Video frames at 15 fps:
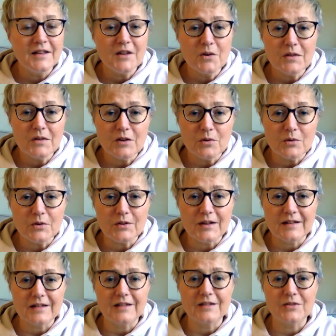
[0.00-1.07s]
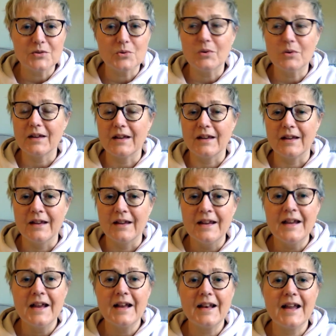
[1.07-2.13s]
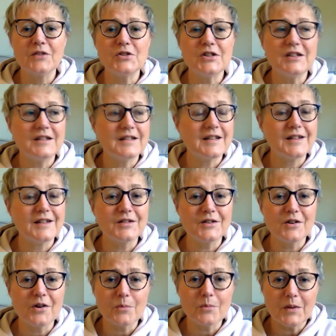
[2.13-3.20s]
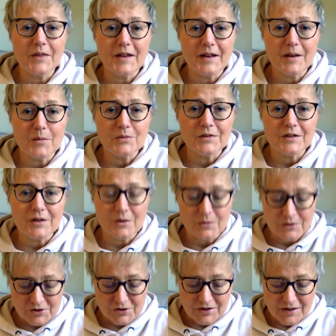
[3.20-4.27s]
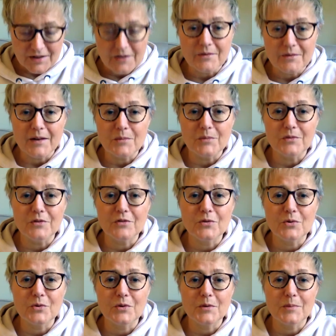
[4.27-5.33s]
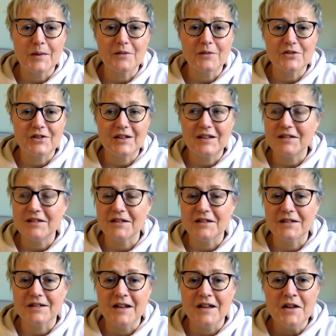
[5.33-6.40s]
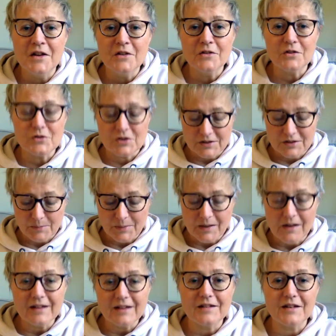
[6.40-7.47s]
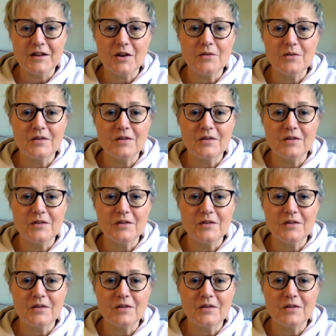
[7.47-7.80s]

The only thing you're good at is talking. And how she'd said to God, Well, then I want to go to China and I want to talk about Jesus. So she'd applied to go